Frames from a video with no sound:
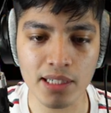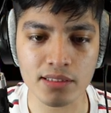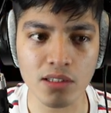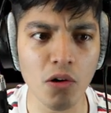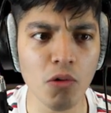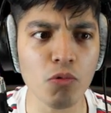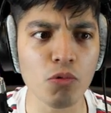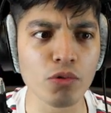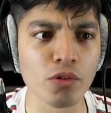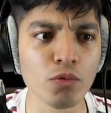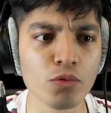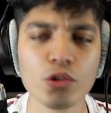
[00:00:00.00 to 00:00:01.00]
press.
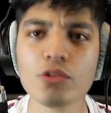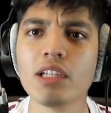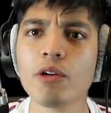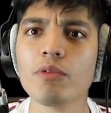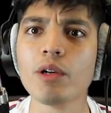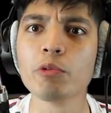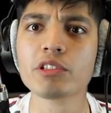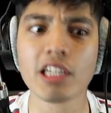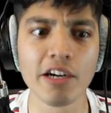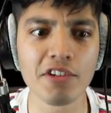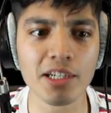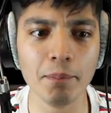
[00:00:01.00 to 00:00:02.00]
Oh, dude, it was
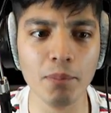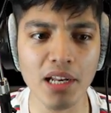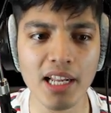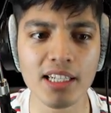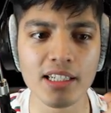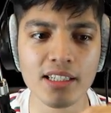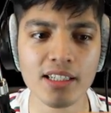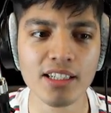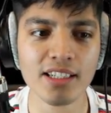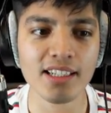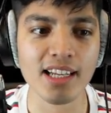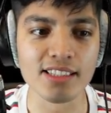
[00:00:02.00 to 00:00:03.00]
covered in blood
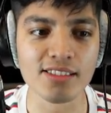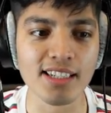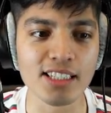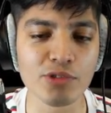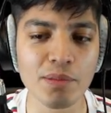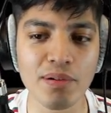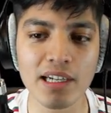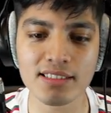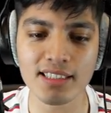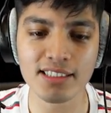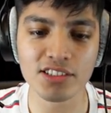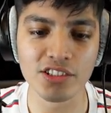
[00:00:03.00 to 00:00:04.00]
as soon as we
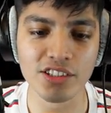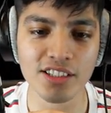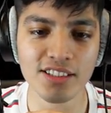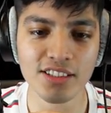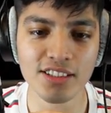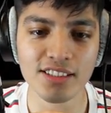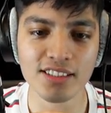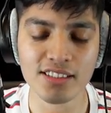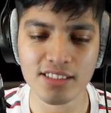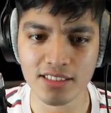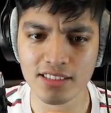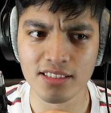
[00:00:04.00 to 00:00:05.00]
press enter.
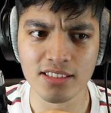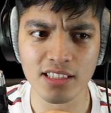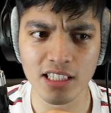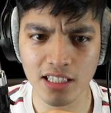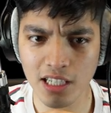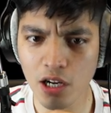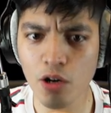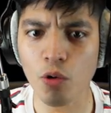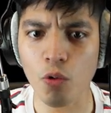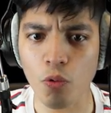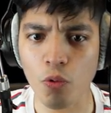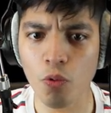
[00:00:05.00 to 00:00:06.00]

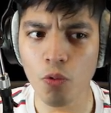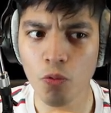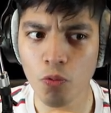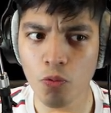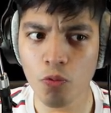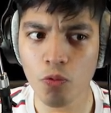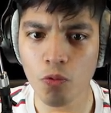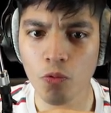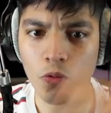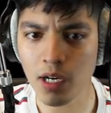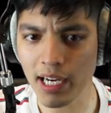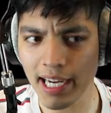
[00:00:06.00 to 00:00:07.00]
Hello.
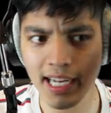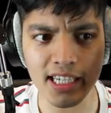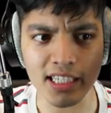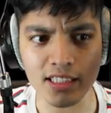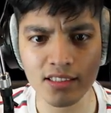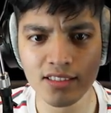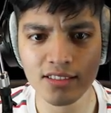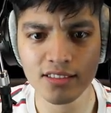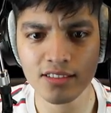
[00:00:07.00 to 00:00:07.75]
Hi.